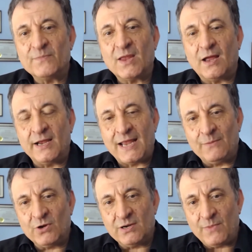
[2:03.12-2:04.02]
I
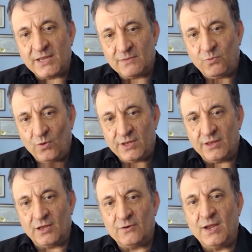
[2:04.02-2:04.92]
am going to make the
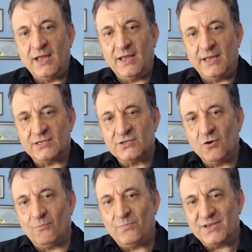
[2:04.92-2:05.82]
point though,
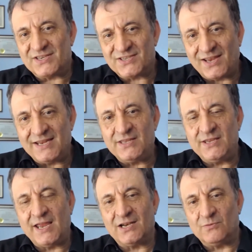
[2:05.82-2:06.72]
it's not per se
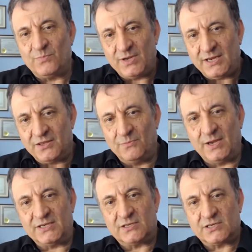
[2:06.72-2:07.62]
the NLP that
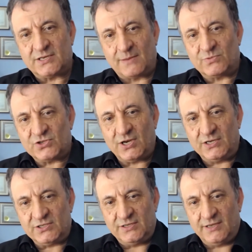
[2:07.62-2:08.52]
makes the steps
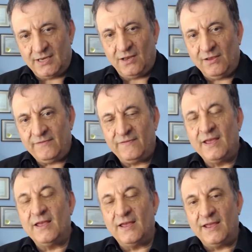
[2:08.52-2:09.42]
change in their life,
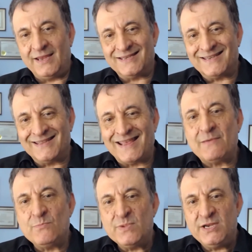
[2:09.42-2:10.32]
it's
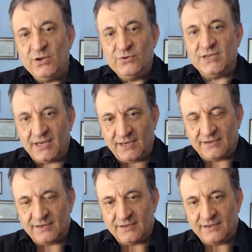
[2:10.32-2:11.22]
them using
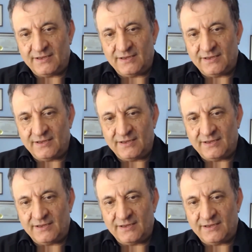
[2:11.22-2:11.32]
it.